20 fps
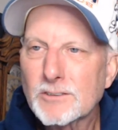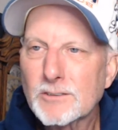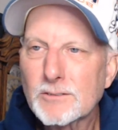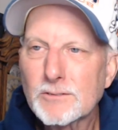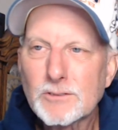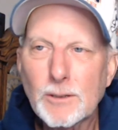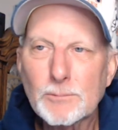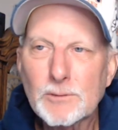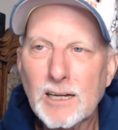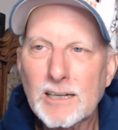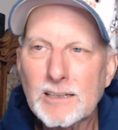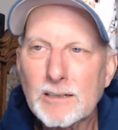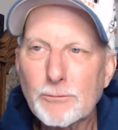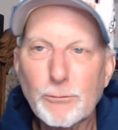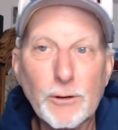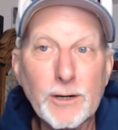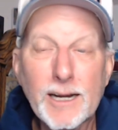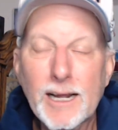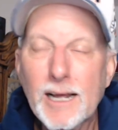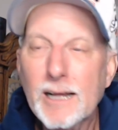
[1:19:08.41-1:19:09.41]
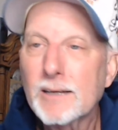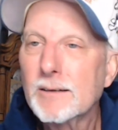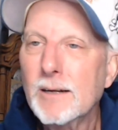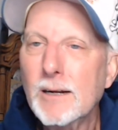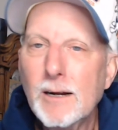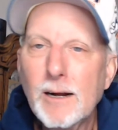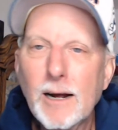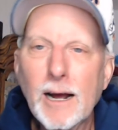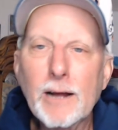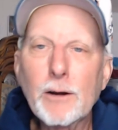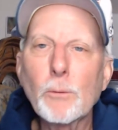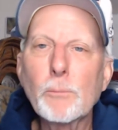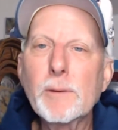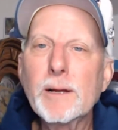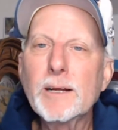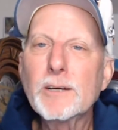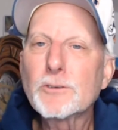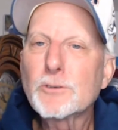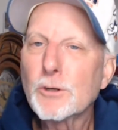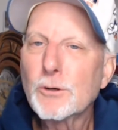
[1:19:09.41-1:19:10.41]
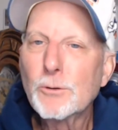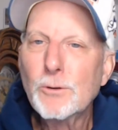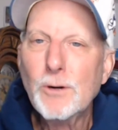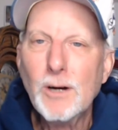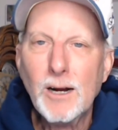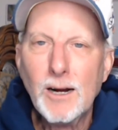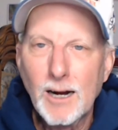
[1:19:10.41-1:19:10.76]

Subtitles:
Sometimes I forget. I don't mean to.